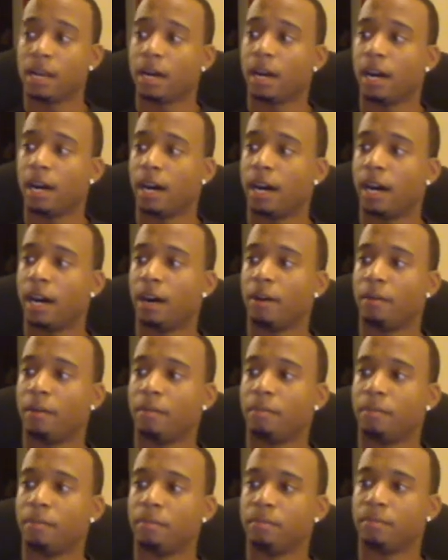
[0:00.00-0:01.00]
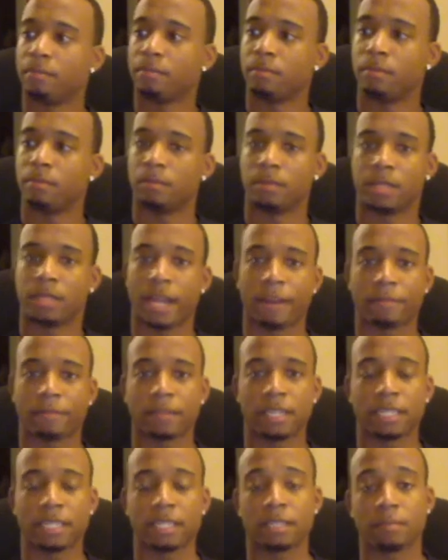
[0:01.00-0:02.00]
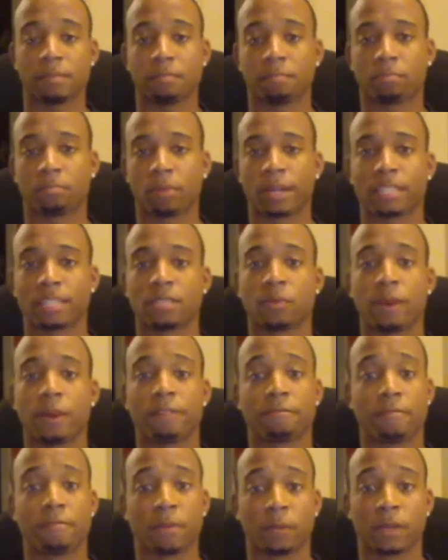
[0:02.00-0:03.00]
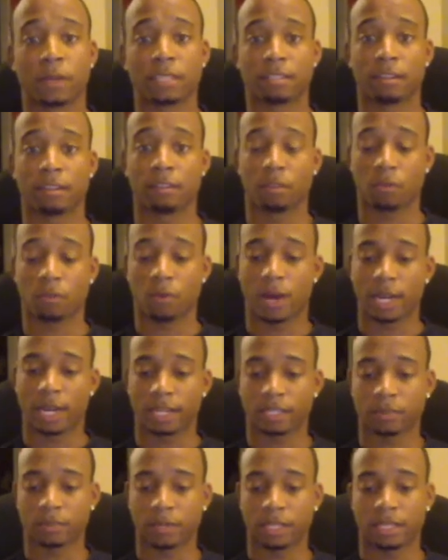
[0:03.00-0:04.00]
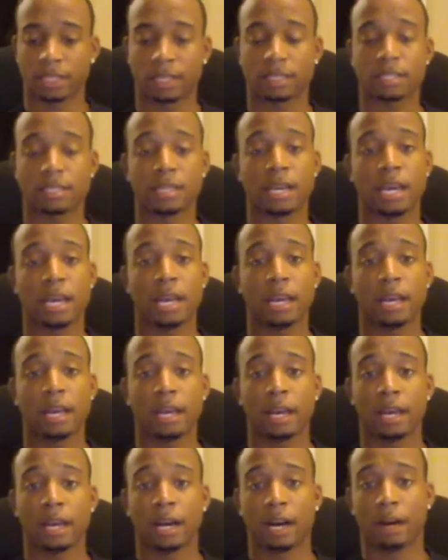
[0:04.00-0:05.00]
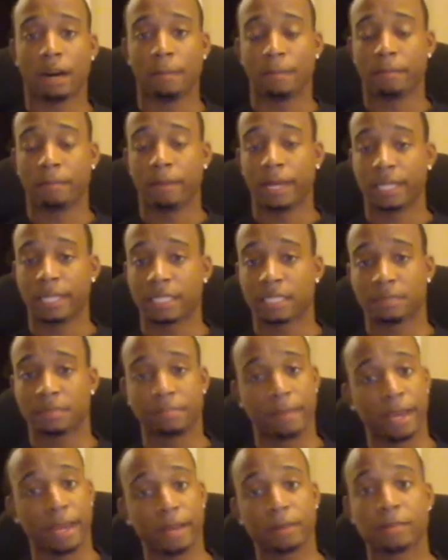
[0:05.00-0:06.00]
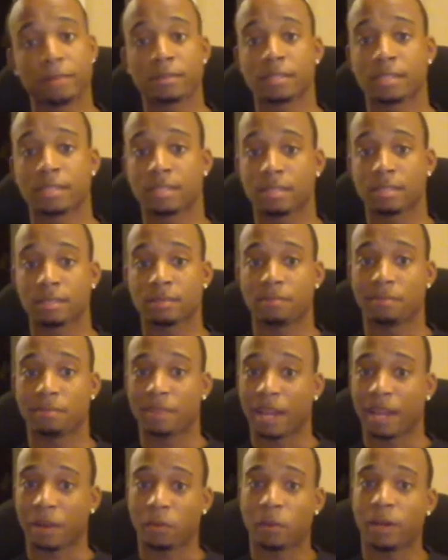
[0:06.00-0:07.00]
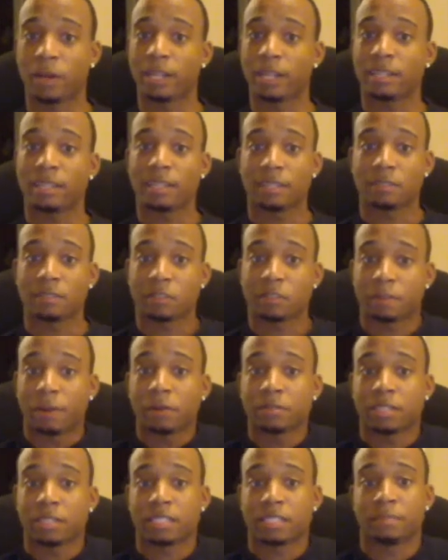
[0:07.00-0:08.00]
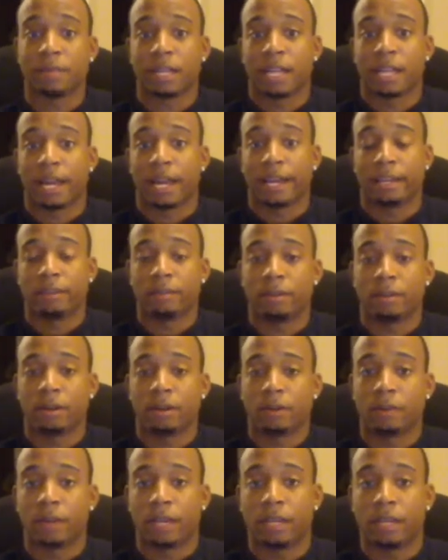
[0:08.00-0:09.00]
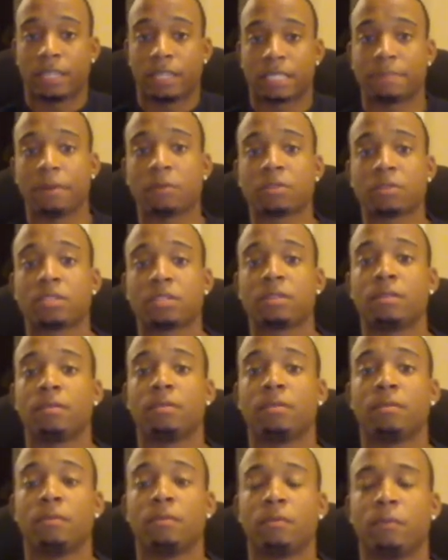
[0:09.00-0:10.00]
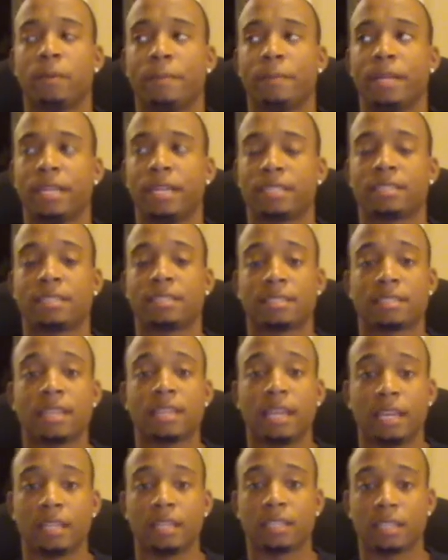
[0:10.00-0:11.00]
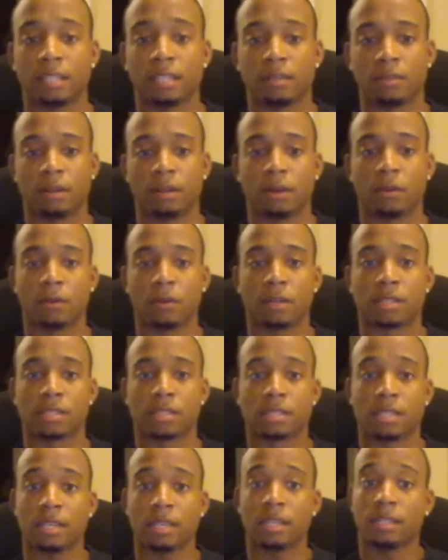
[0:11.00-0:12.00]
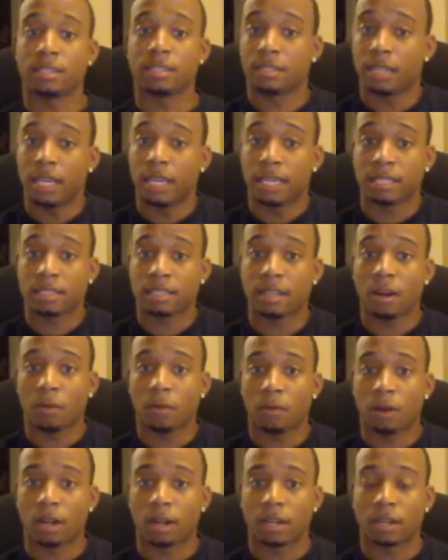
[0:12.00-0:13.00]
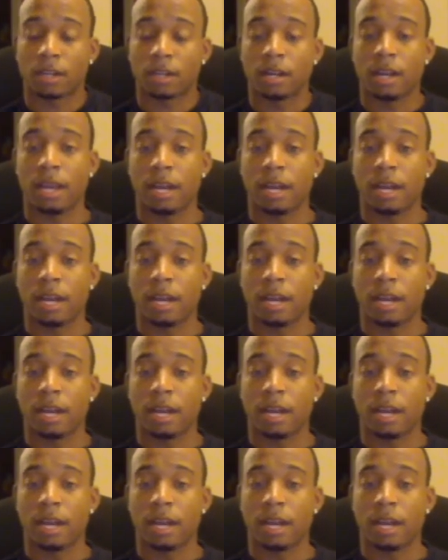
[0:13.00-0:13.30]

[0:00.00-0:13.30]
Definitely breaks away from the rest of the aquatics with this. It smells like what it's supposed to smell like. You know, it's supposed to reminisce the sea. You know, a sea is salt water,